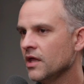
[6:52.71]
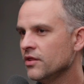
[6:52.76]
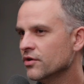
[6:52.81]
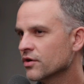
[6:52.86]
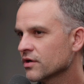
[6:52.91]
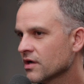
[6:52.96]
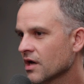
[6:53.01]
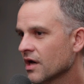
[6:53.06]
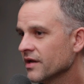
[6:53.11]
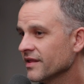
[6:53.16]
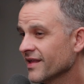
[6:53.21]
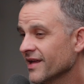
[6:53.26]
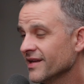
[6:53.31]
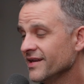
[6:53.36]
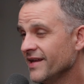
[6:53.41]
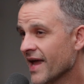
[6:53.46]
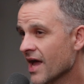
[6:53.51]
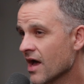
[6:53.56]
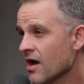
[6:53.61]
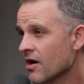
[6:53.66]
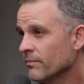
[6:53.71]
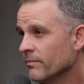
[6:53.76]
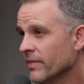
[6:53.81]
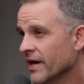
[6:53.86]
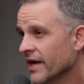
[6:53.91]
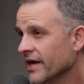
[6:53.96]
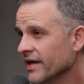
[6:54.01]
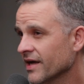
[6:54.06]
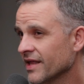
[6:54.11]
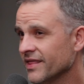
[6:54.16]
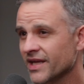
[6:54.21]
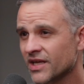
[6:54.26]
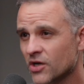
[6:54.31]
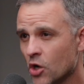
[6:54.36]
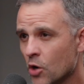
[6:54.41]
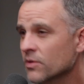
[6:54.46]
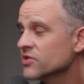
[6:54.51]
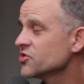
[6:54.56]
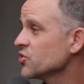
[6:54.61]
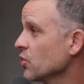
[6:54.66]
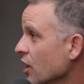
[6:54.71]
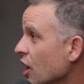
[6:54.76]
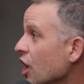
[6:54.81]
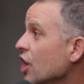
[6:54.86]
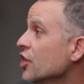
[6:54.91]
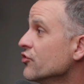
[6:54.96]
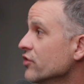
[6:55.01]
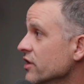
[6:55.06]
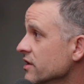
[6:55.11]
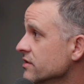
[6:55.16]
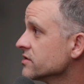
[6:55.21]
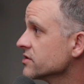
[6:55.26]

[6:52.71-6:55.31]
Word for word: And they're cutting that down by I think almost to 100.